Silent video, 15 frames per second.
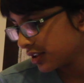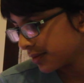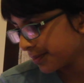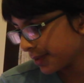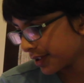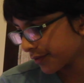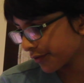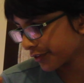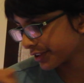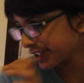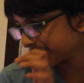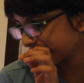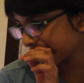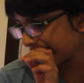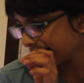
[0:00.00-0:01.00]
But for
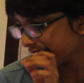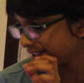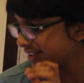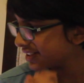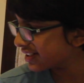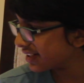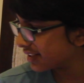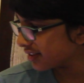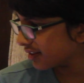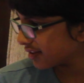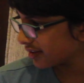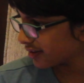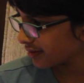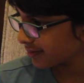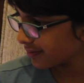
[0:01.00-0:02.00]
this case,
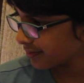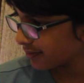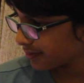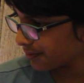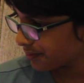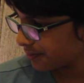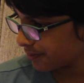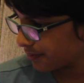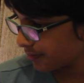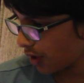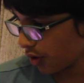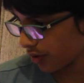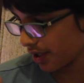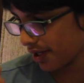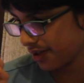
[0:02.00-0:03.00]

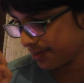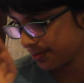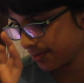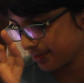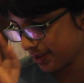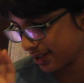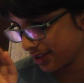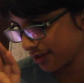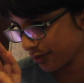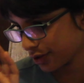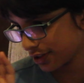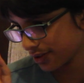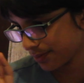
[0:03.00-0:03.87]
okay, it doesn't want to